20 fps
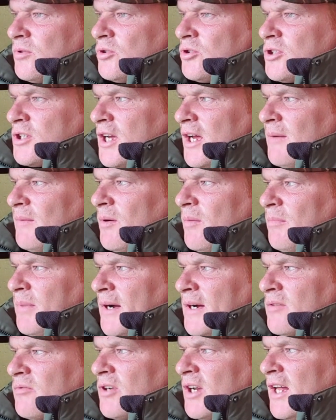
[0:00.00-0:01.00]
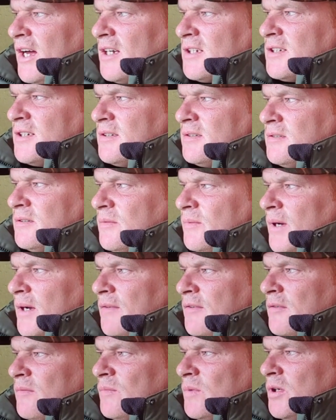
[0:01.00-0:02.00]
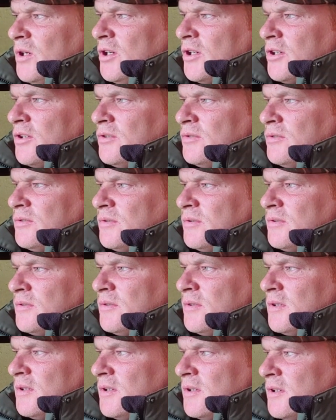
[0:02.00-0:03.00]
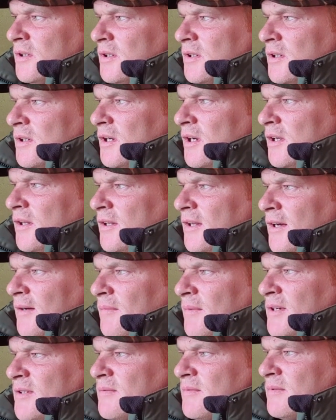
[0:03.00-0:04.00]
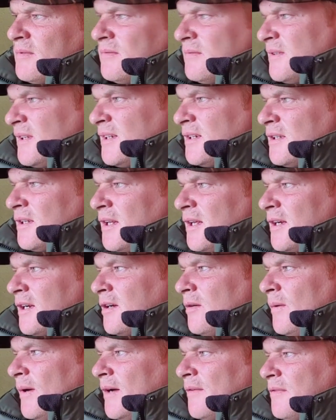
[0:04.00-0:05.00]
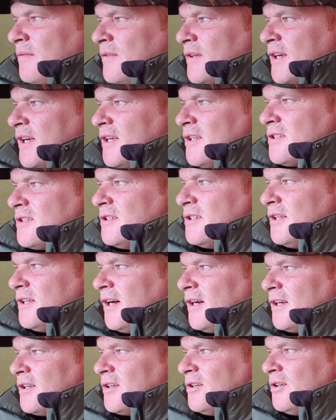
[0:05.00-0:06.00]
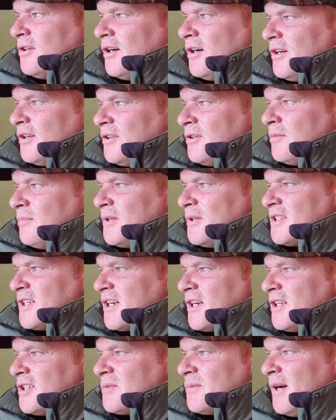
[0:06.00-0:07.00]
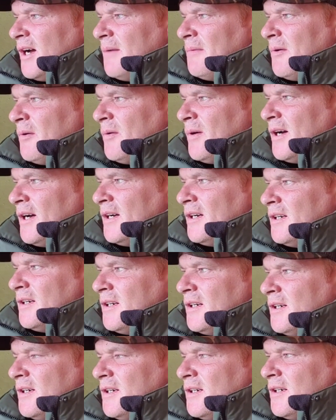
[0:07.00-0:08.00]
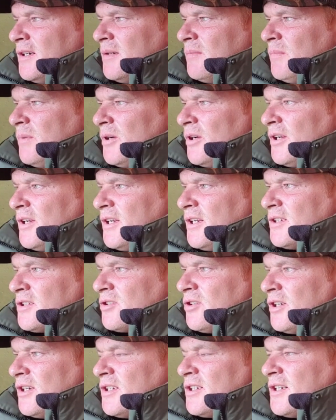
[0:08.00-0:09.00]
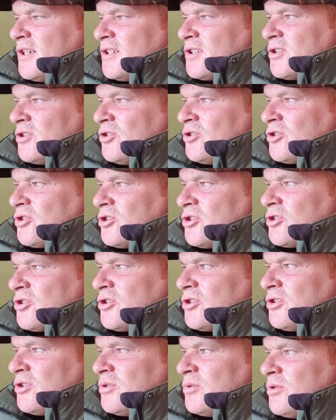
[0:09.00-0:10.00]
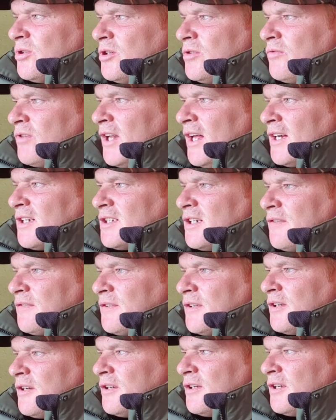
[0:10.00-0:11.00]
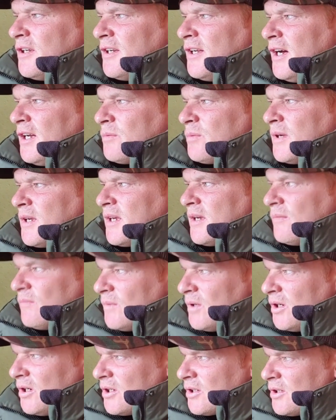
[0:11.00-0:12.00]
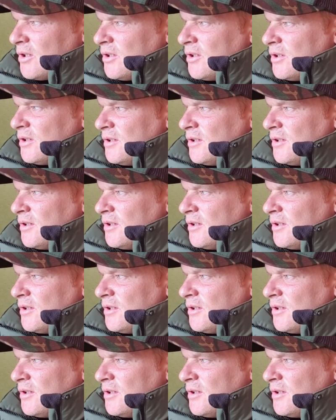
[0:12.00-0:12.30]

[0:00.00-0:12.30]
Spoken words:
Good time up bank, relaxing away from work and that, like away from the kids and that. You know, I do miss the kids while I'm away, but it is good just to relax after an hard week in work,